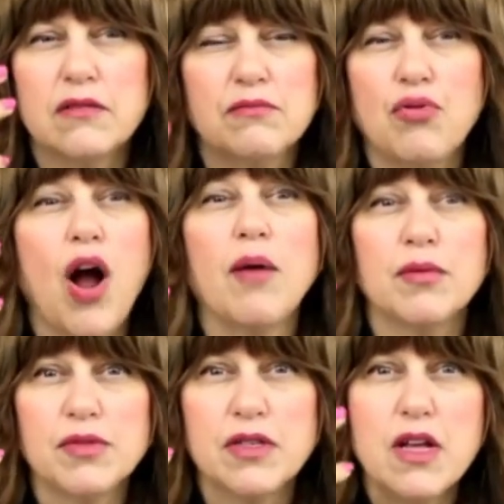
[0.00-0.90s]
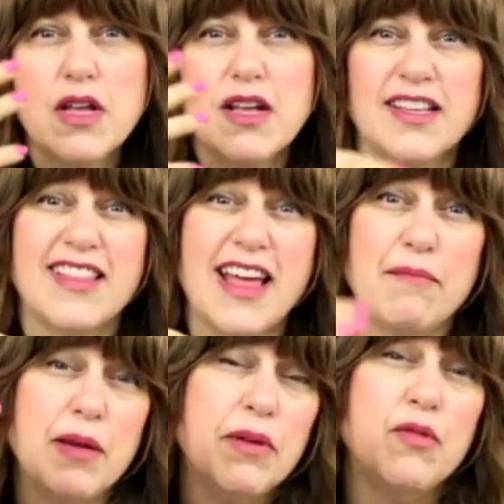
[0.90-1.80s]
problems and that
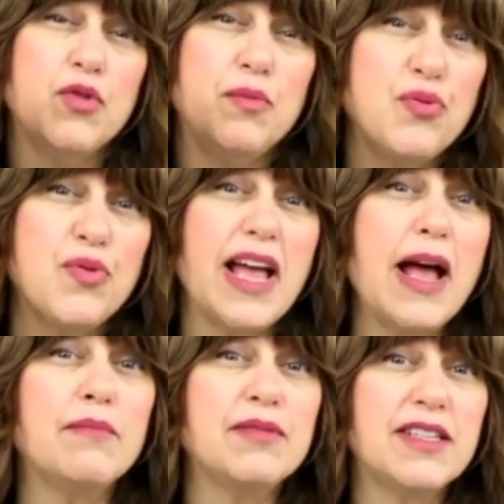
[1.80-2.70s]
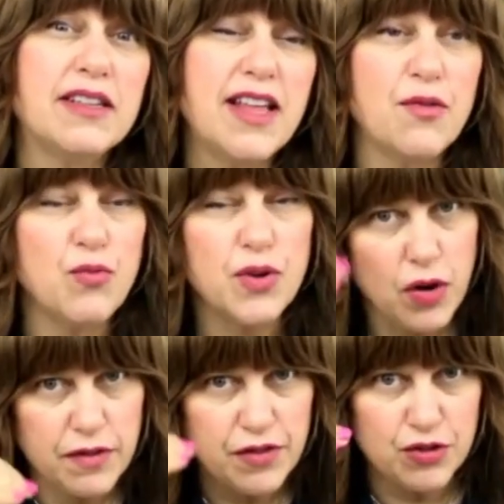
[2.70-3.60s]
maybe would preempt then when
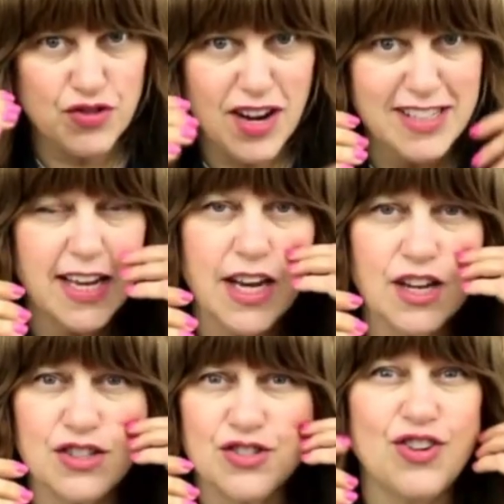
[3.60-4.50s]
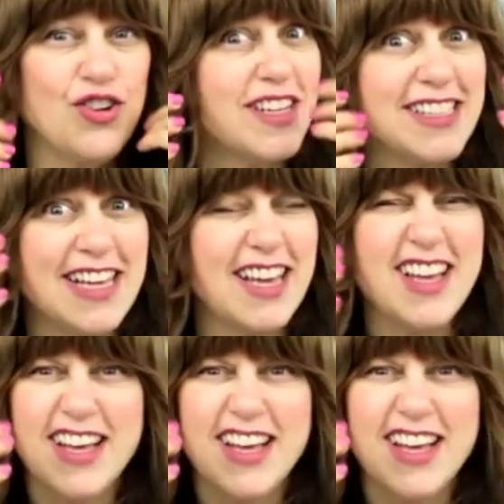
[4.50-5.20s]
one of you tries to take control you can say